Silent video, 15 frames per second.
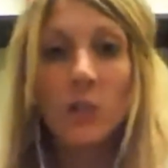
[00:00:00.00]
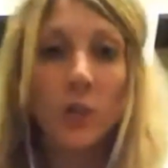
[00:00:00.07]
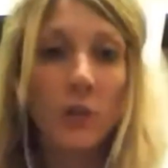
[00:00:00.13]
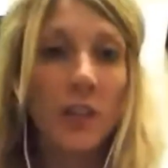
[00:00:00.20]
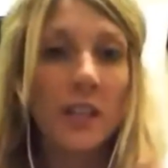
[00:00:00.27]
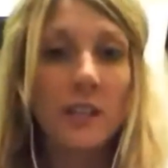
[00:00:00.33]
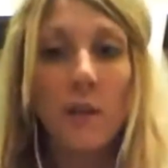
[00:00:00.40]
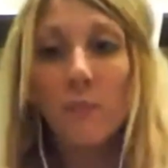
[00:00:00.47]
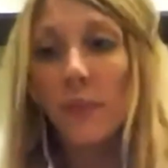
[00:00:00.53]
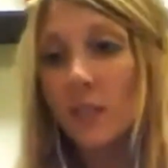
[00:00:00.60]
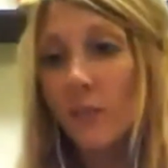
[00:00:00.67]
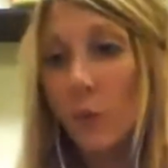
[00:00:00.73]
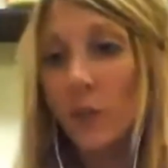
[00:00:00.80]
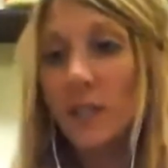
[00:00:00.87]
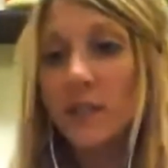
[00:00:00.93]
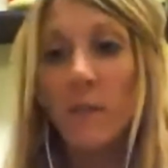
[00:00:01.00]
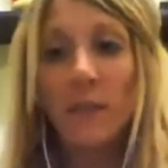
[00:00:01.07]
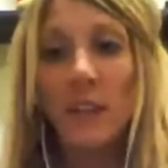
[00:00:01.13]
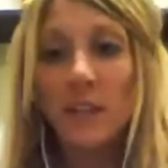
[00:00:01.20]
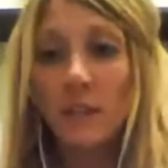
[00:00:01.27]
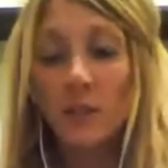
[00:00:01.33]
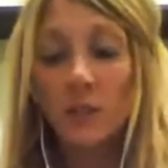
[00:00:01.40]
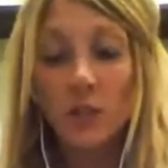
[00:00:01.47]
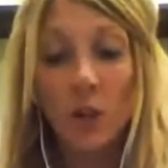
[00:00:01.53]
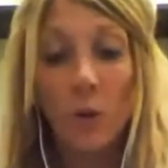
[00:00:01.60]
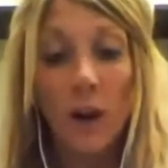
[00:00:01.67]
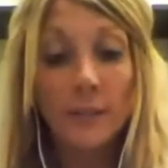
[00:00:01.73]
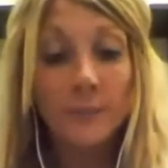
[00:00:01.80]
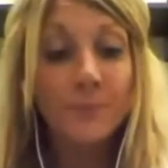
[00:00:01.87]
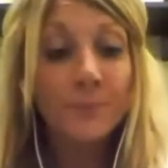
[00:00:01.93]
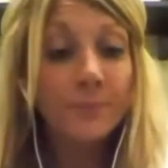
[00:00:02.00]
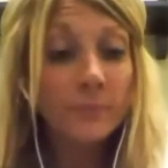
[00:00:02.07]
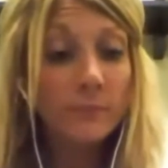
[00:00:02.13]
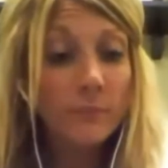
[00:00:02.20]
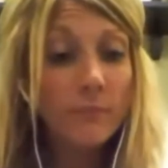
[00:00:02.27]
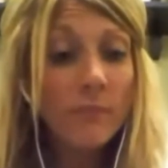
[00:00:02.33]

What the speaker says: 30 somethings, 40 somethings, and so on.